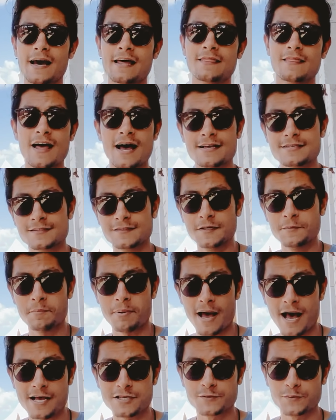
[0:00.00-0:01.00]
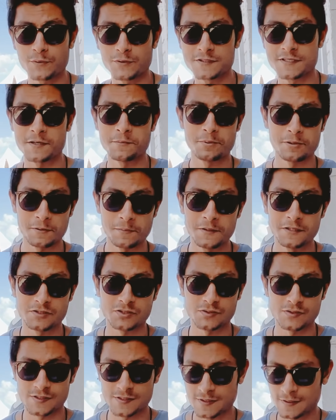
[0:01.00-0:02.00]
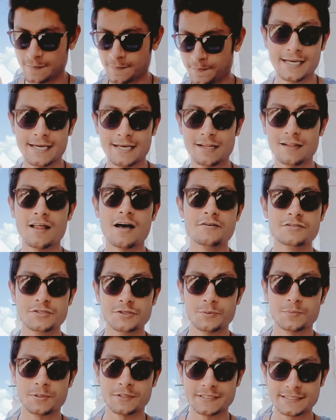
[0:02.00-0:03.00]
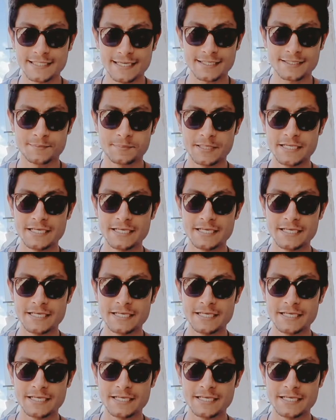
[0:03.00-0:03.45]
Lastly, passwords and permissions. It allows you to protect your